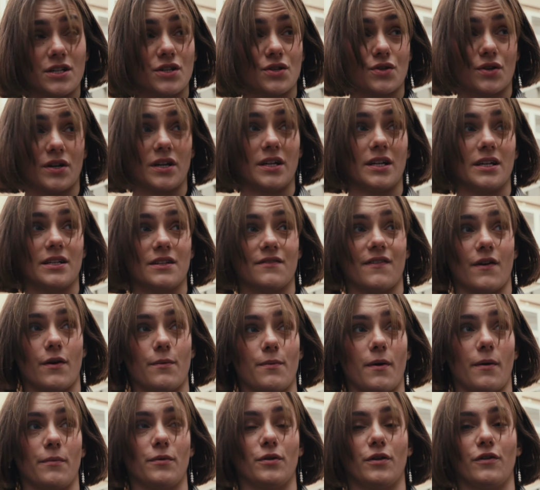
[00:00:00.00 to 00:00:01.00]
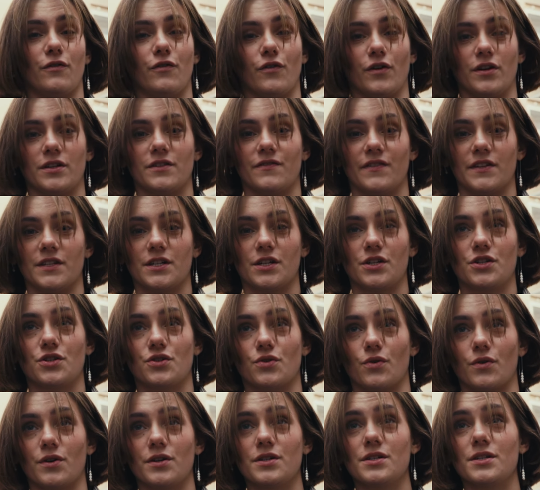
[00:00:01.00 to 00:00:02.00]
street is very popular for its vintage
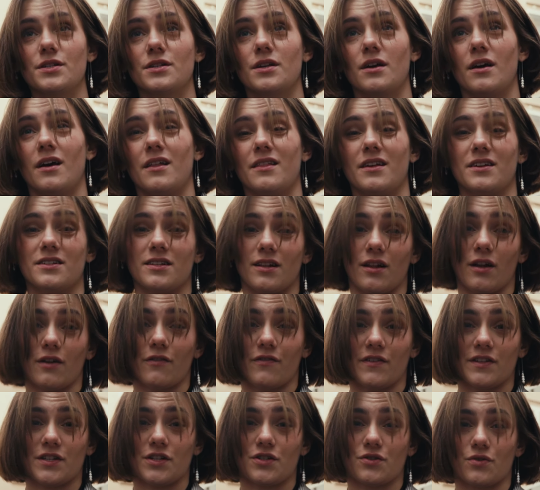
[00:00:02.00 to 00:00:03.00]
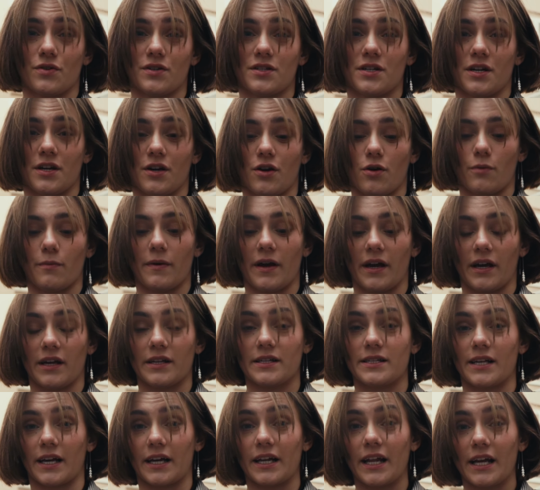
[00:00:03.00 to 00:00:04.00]
stores. There's a lot of vintage stores here in Copenhagen,
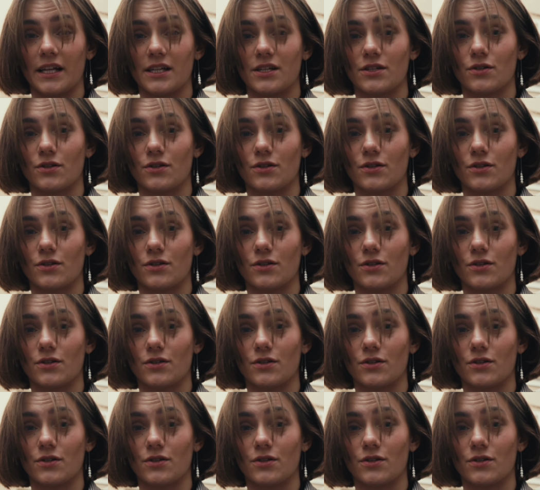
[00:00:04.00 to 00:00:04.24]
secondhand